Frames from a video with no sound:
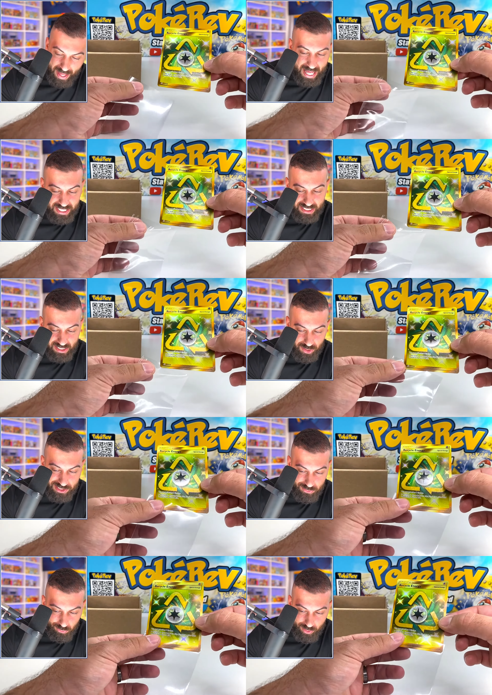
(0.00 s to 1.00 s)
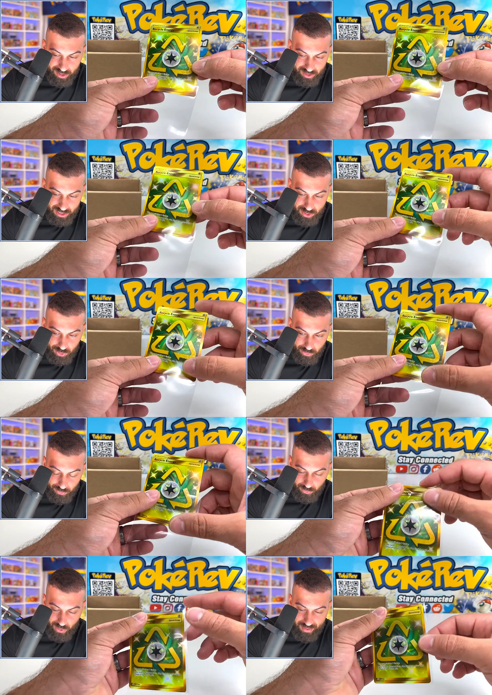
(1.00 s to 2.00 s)
that actually looks really
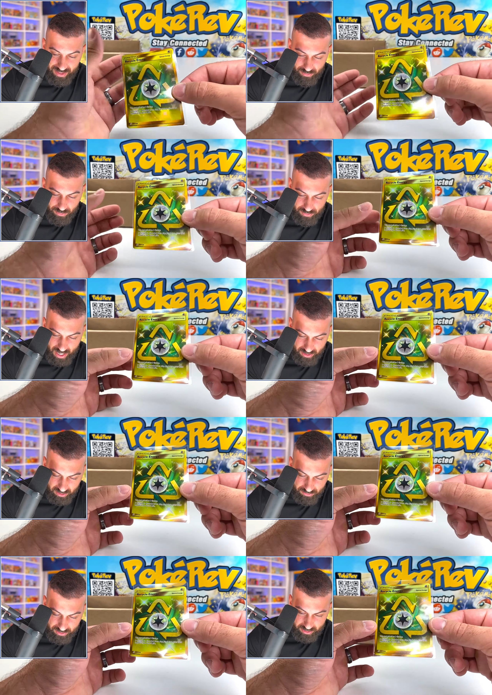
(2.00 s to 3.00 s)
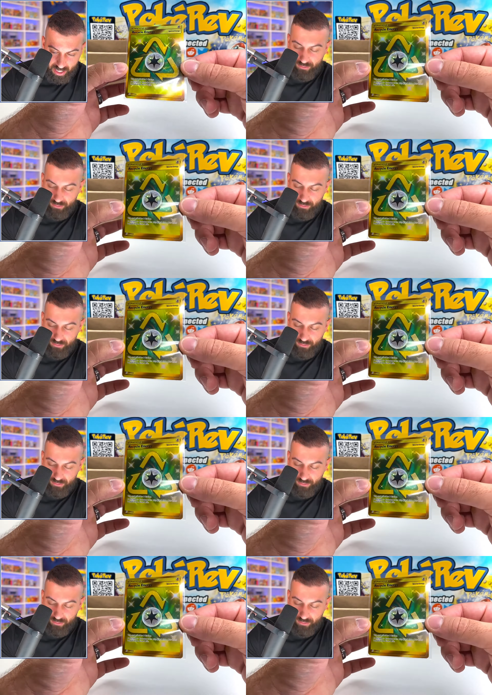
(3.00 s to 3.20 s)
cool. I've never, I don't even,